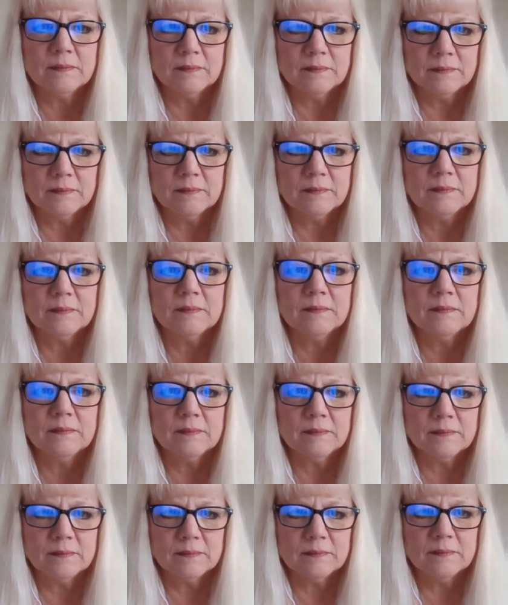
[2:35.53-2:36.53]

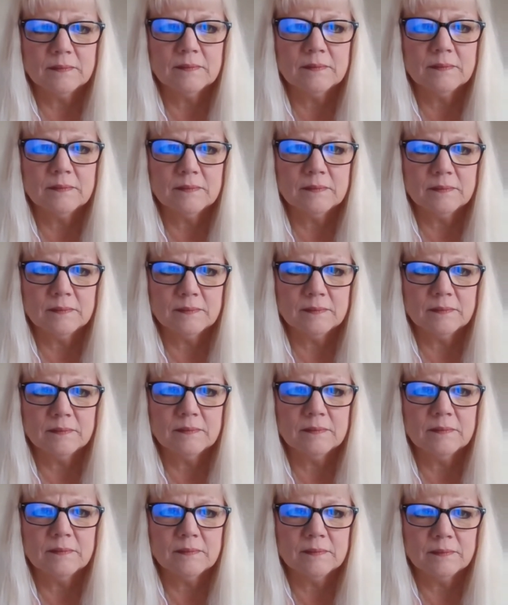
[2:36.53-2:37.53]

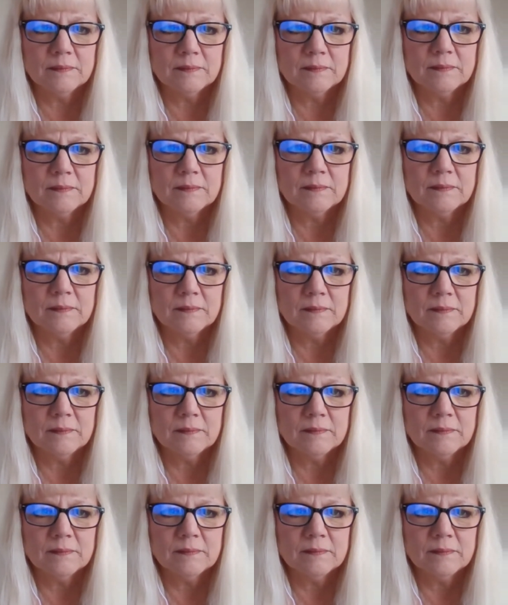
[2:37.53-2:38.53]

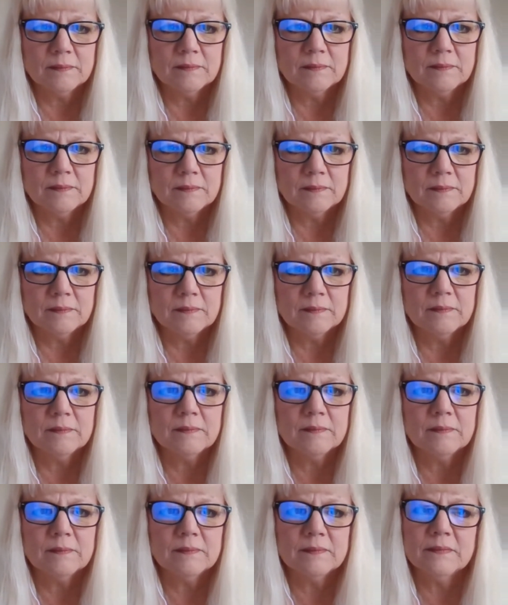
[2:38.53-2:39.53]

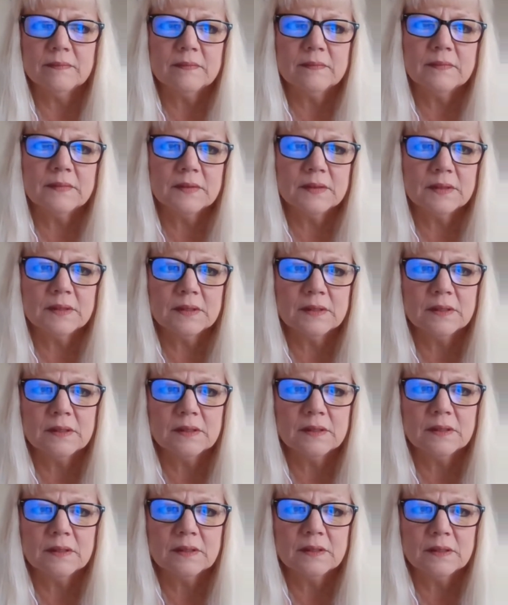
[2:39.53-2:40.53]

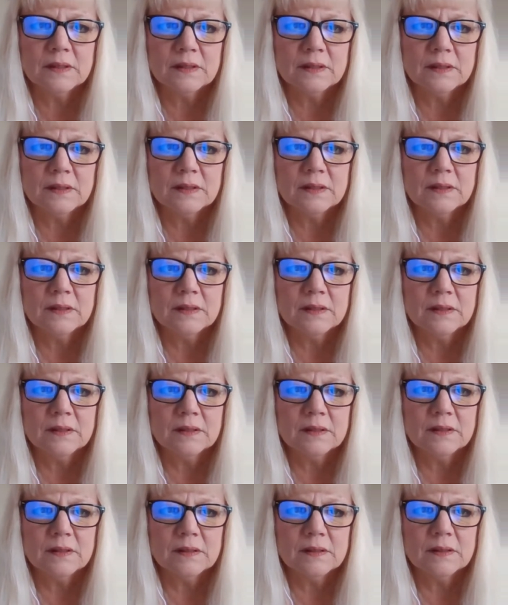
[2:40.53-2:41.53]

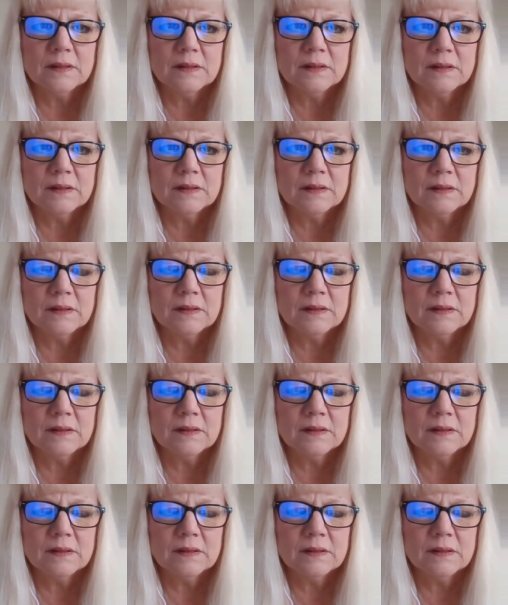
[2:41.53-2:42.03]
[no speech]